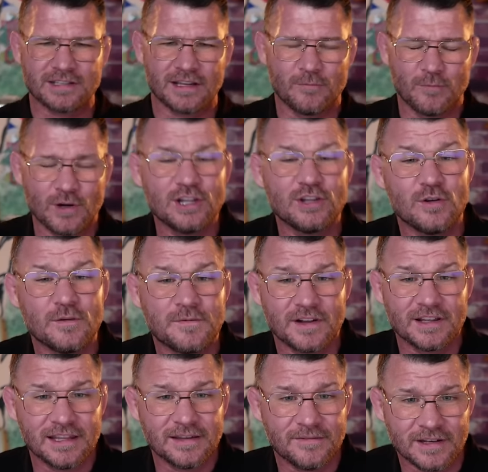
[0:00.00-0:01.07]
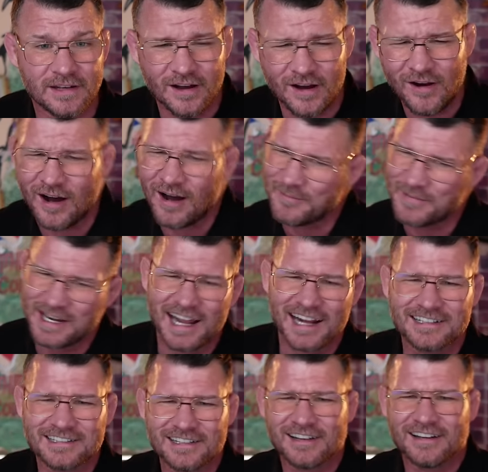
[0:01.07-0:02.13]
what do you do for a living? Oh, I'm an
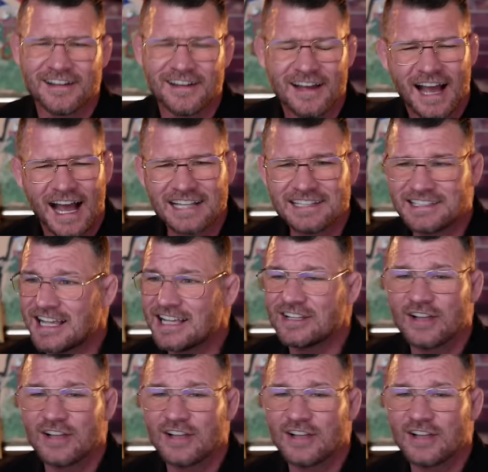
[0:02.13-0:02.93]
actor. I'd say, yeah.